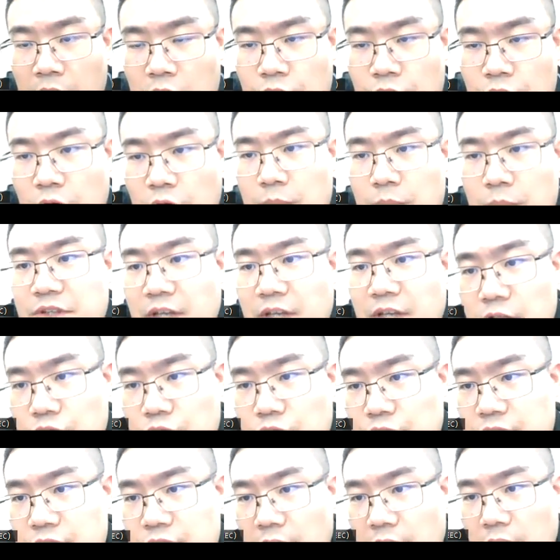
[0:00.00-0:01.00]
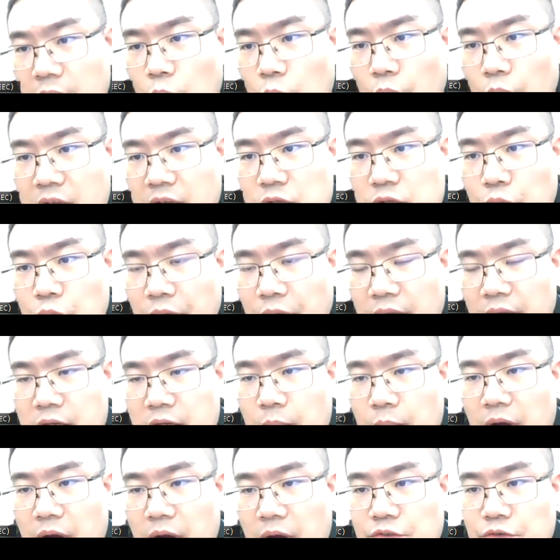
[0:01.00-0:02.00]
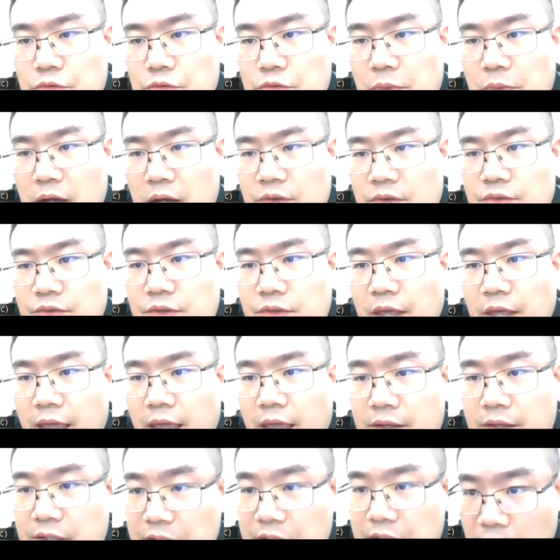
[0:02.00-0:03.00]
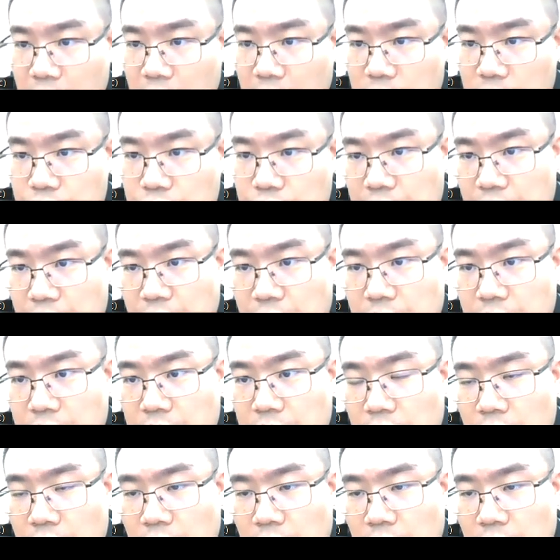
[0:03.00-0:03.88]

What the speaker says: From day to day, week to week, month to month, and year to year.